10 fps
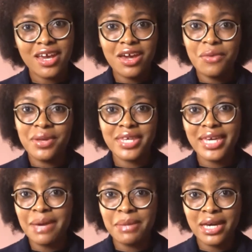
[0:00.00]
with
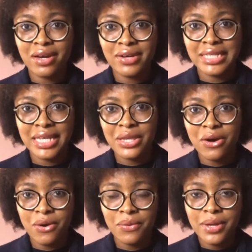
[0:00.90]
chemicals and
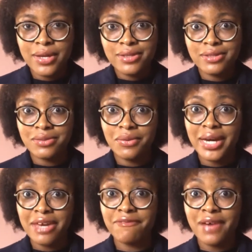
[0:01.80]
all. So
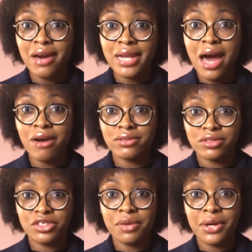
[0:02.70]
he found out
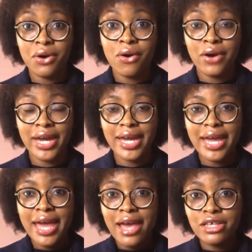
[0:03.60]
Jheri Curl.
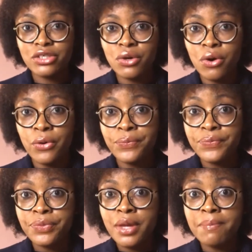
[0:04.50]
So,
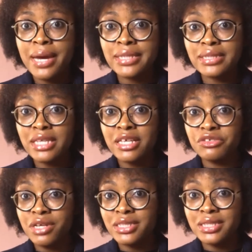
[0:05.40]
but the
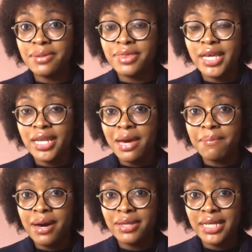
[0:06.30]
interesting thing
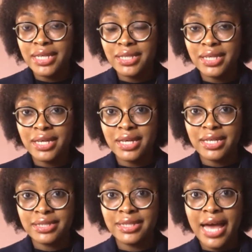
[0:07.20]
about it
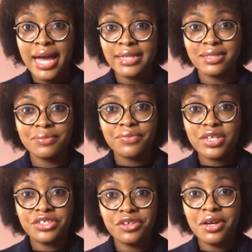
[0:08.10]
is that
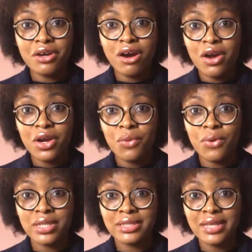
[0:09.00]
Jheri Curl
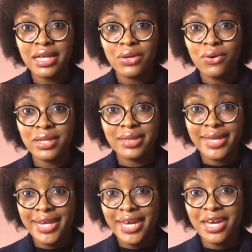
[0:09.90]
was not the only
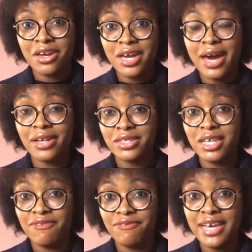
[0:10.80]
thing he actually
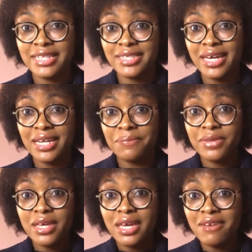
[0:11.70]
invented.
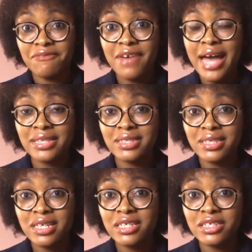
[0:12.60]
In fact,
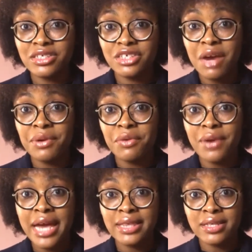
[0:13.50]
Jheri
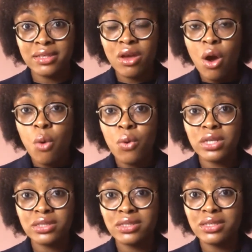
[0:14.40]
Redding
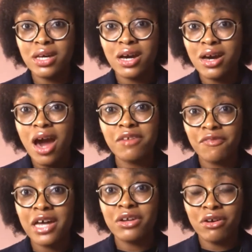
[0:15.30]
was a
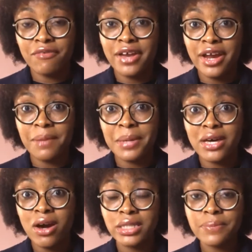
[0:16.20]
godfather of hair,
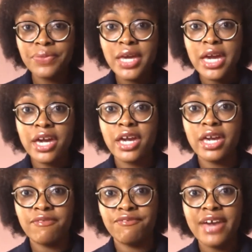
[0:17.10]
because he
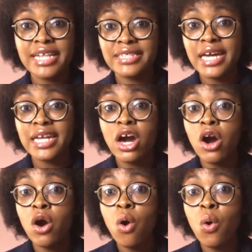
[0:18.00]
invented a
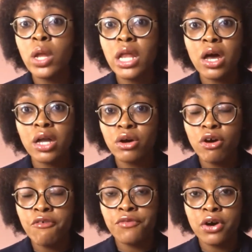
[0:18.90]
whole lot
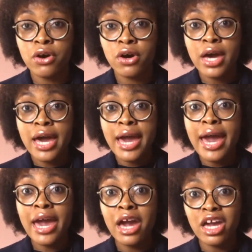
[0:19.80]
of
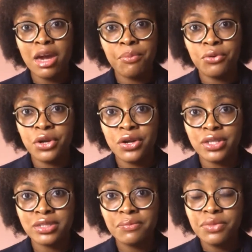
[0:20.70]
hair care
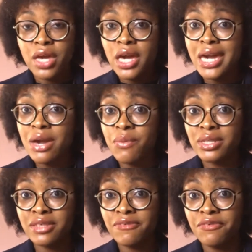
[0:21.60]
products. He
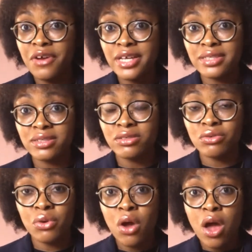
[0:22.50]
was the first to